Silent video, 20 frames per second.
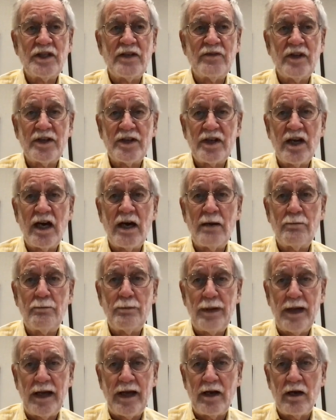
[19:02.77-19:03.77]
in the top
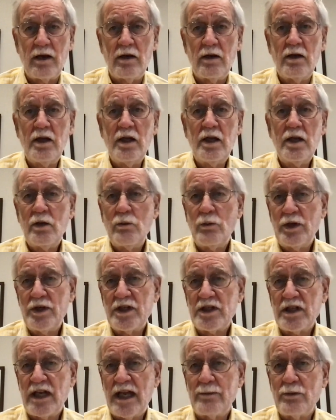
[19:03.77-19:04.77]
panel, which
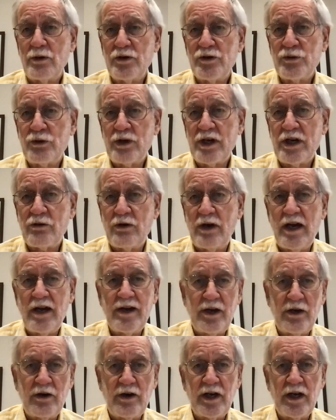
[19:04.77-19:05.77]
is labeled tree crown
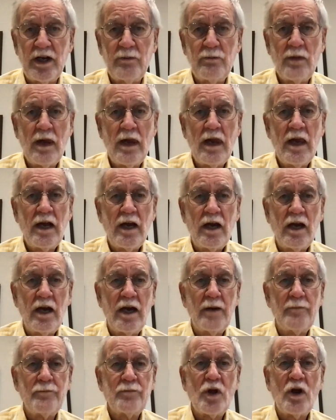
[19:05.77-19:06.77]
area,
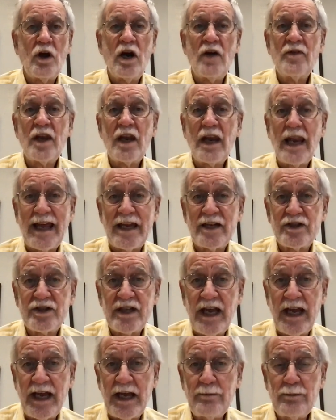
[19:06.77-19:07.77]
on the
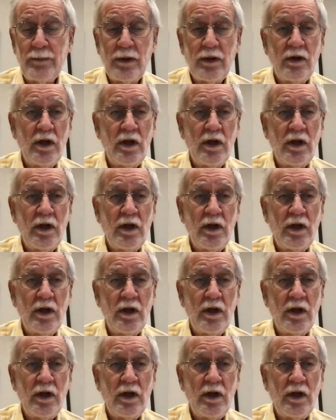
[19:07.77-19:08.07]
landscape.